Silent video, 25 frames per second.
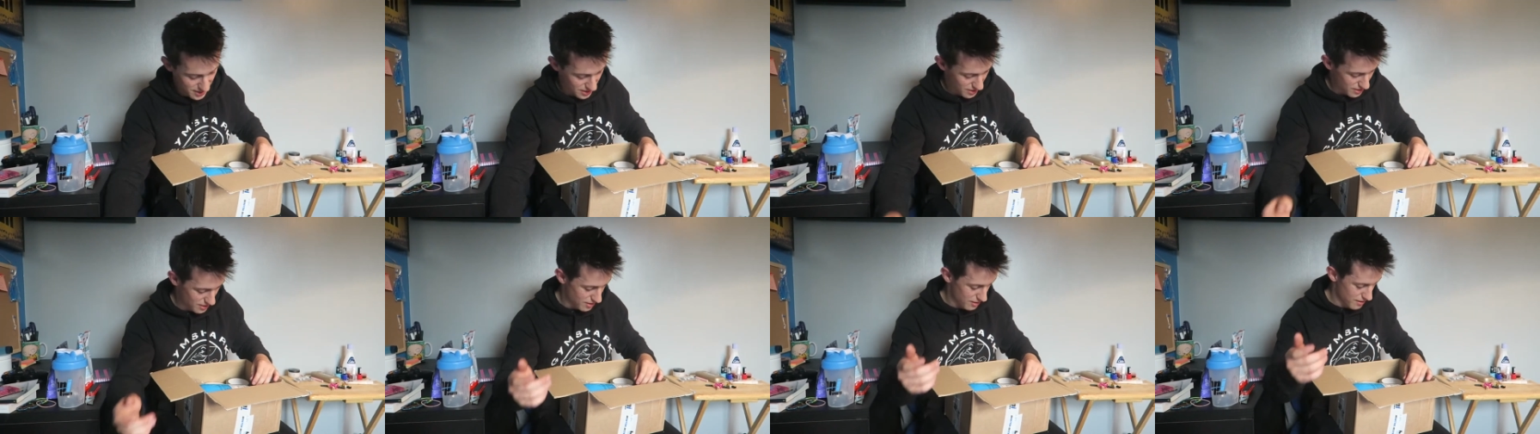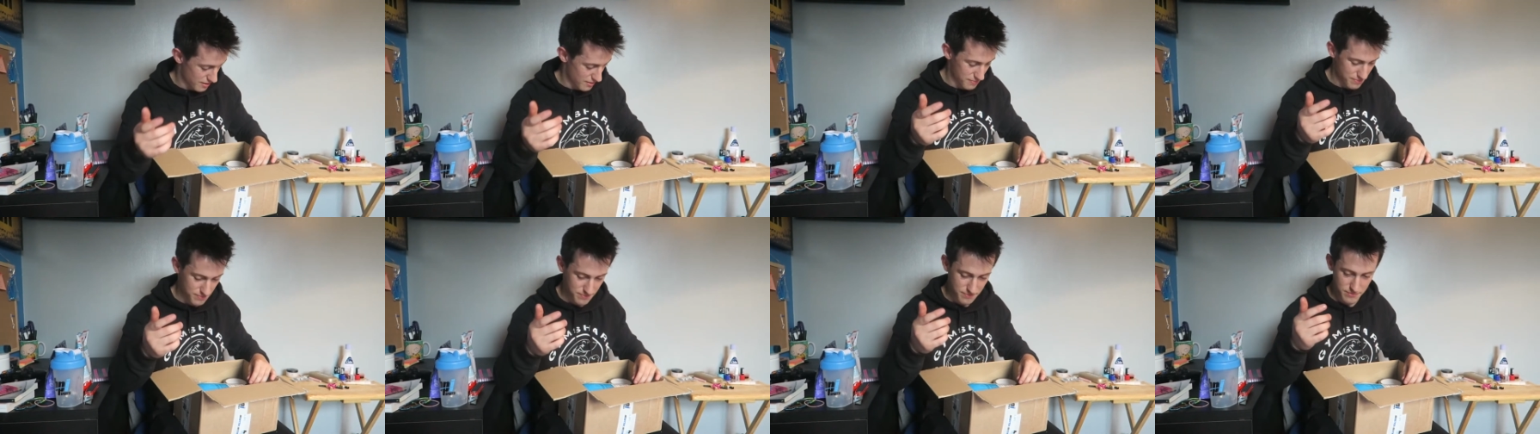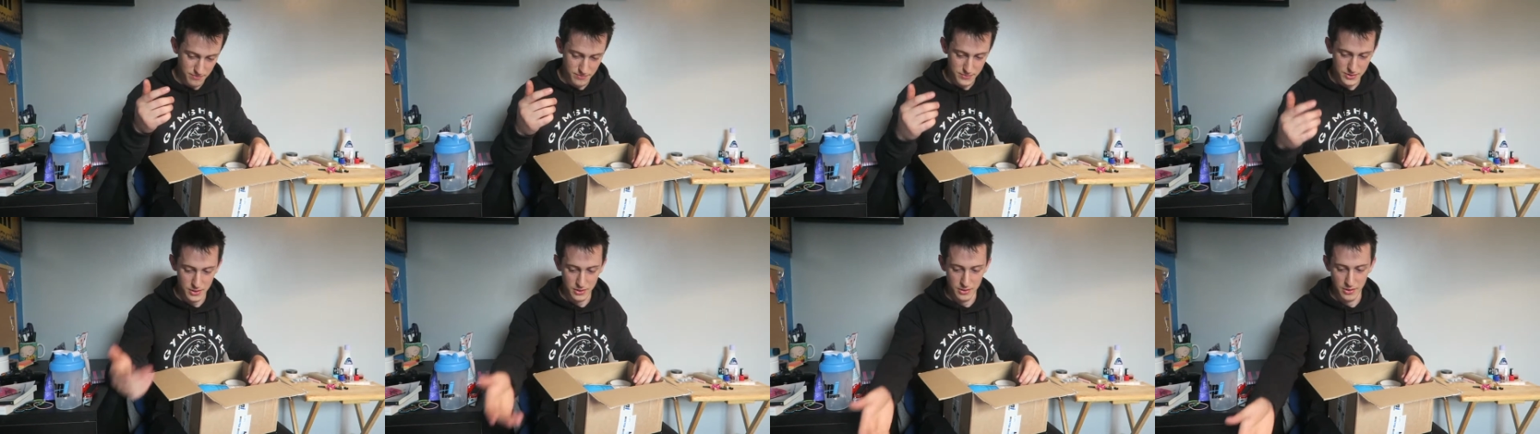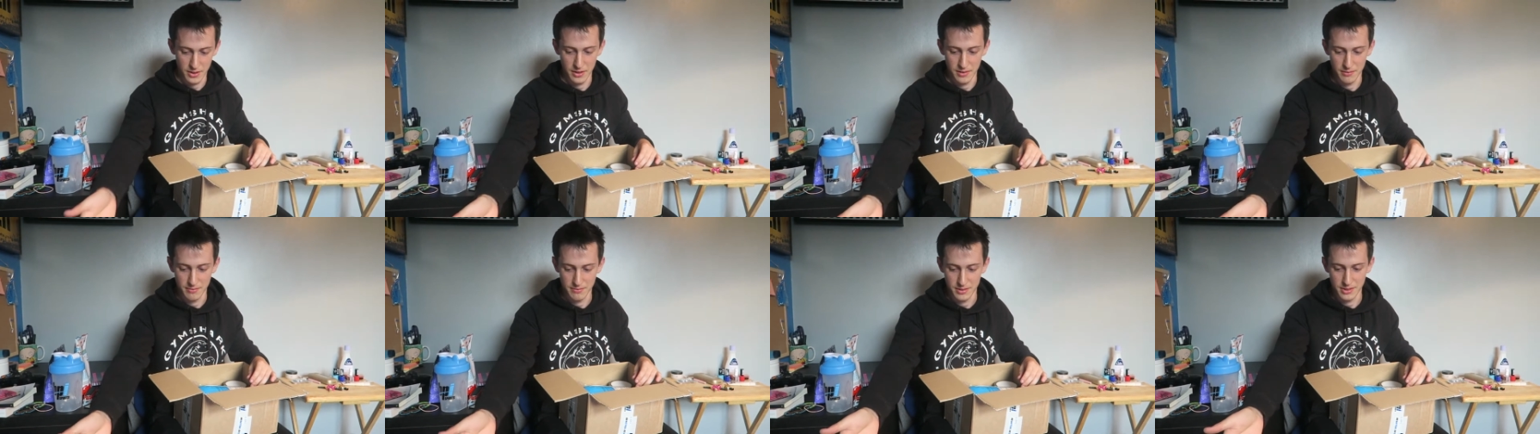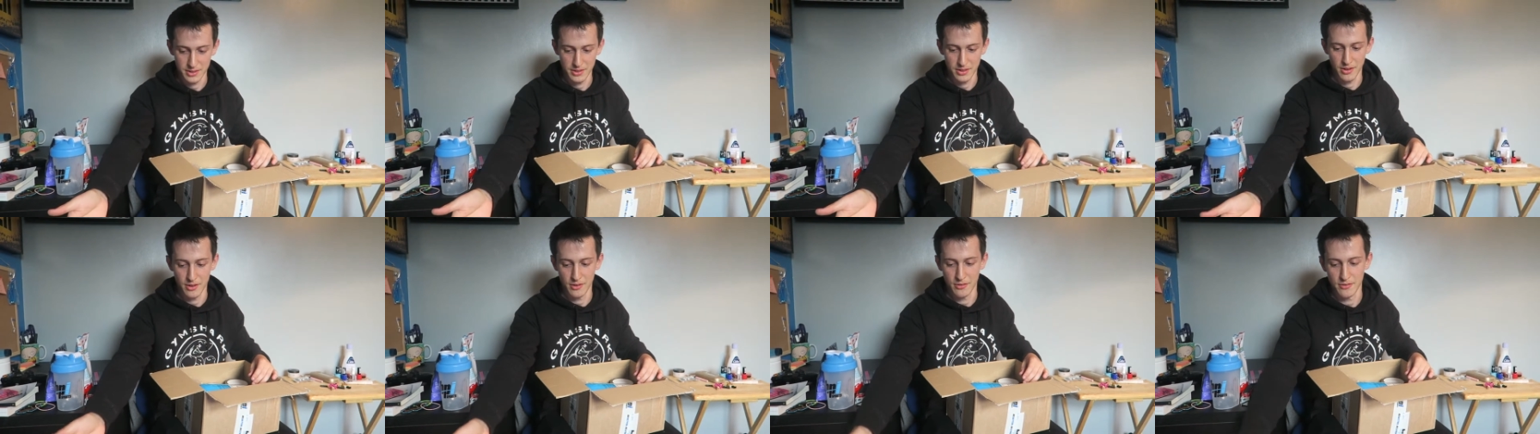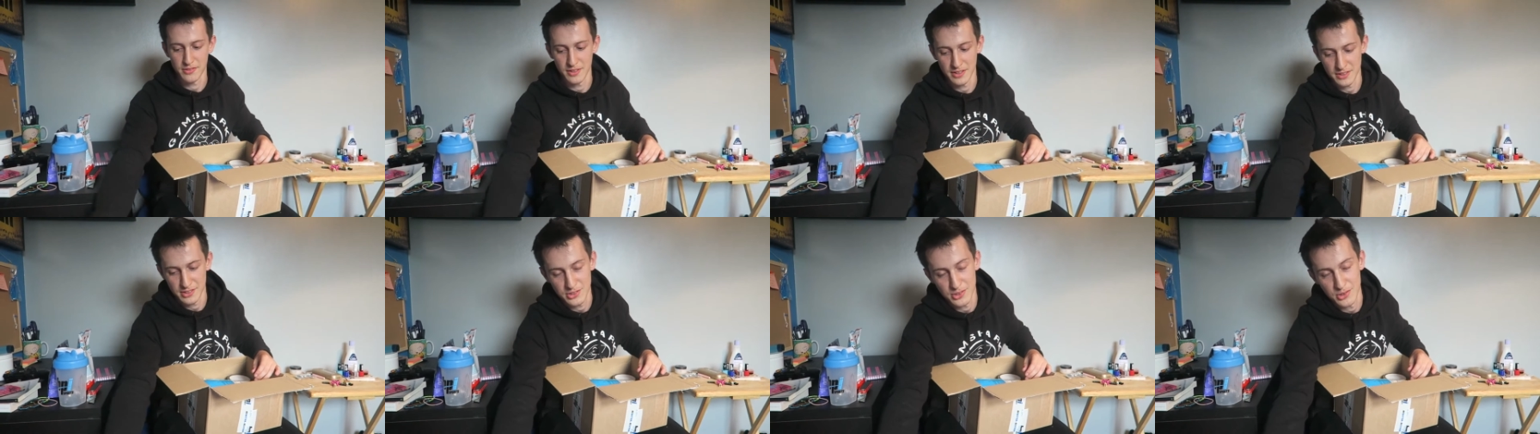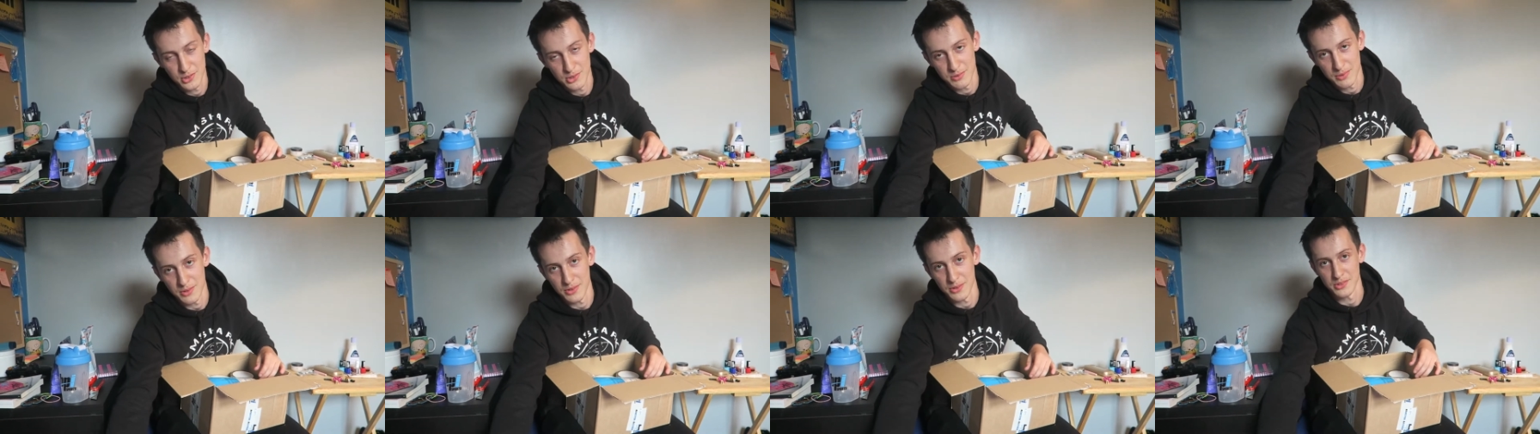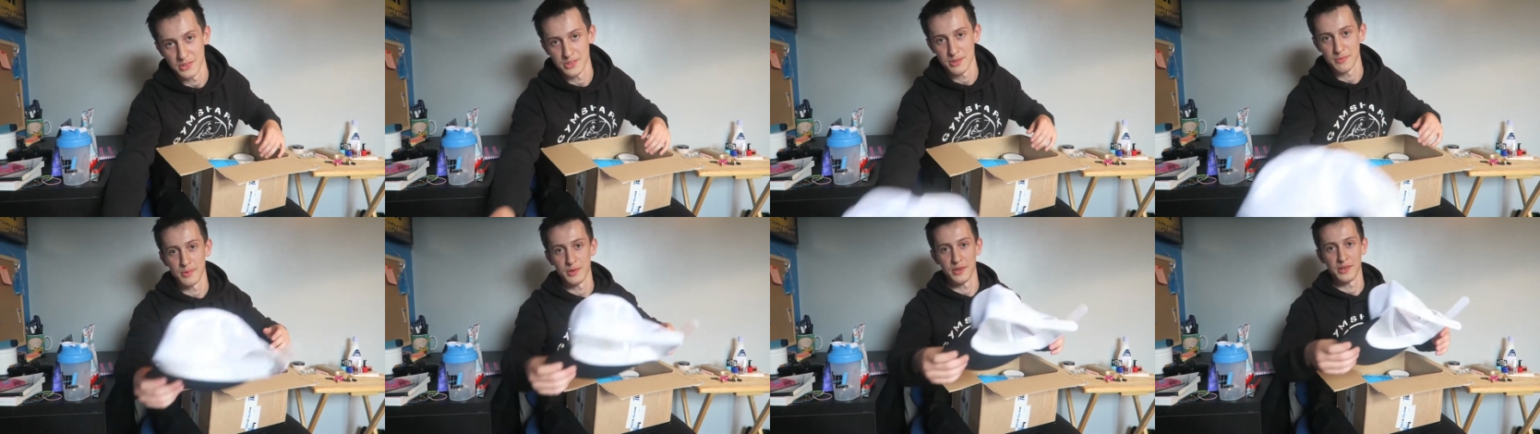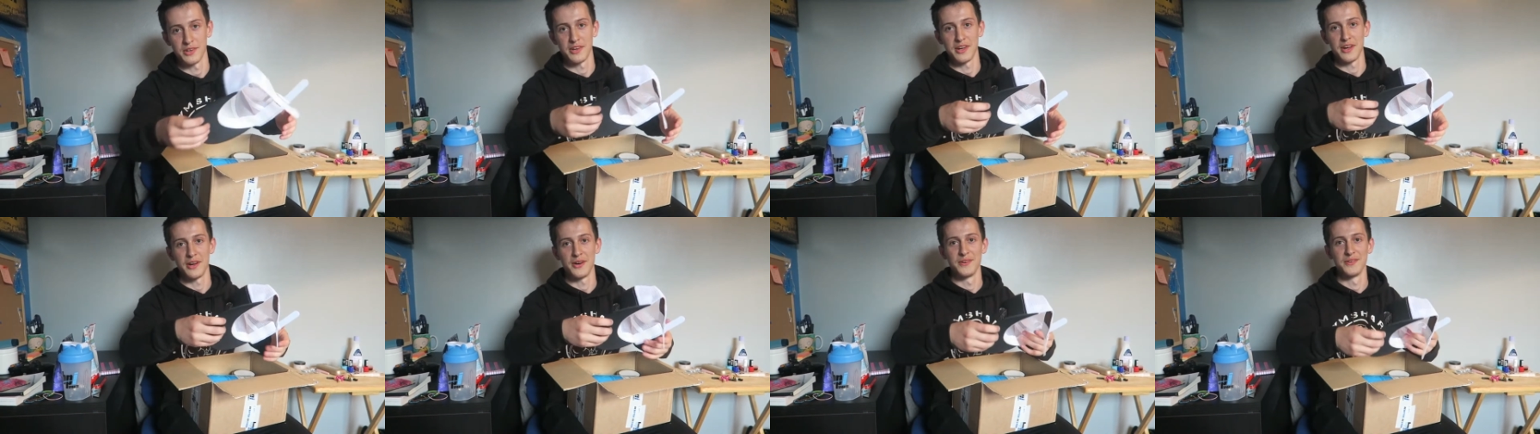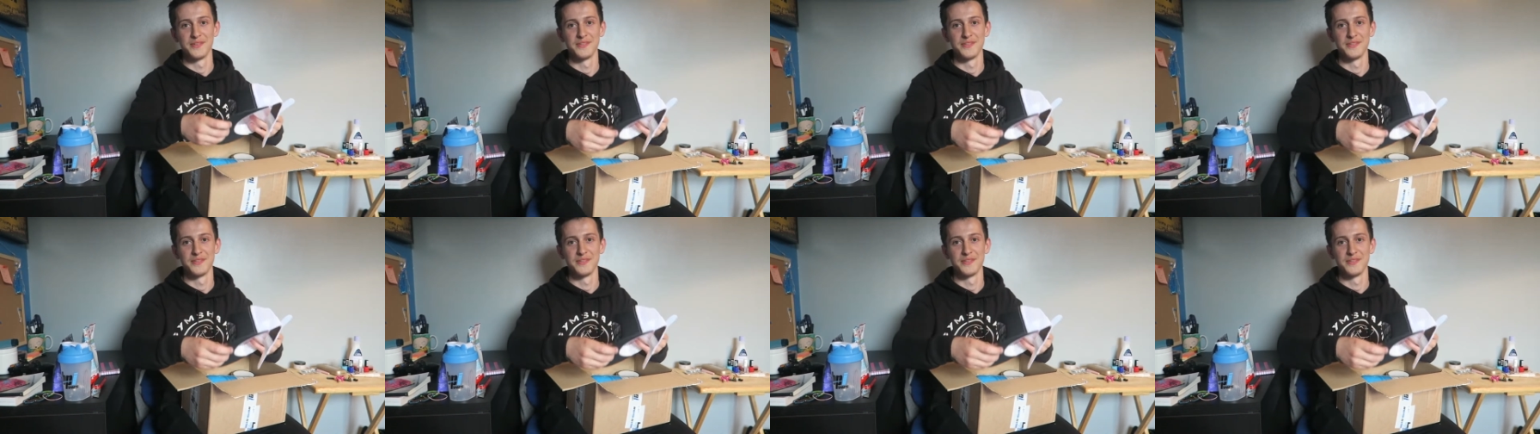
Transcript: Uh, so yeah, I don't know if that suits me or not, I should put it now.